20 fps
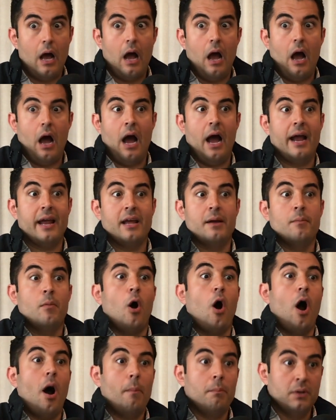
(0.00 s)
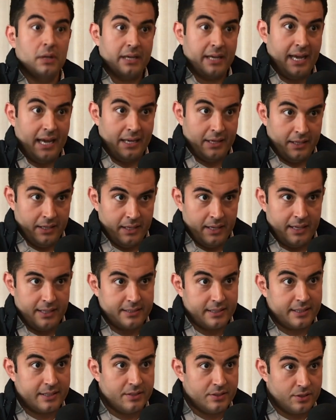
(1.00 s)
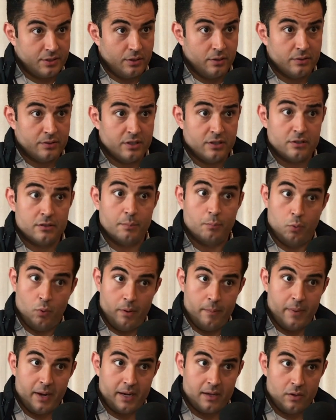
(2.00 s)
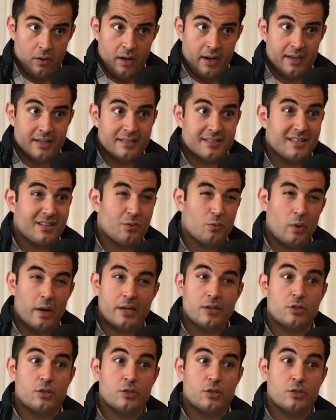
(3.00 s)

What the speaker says: I am obligated as a consultant to point my clients in the right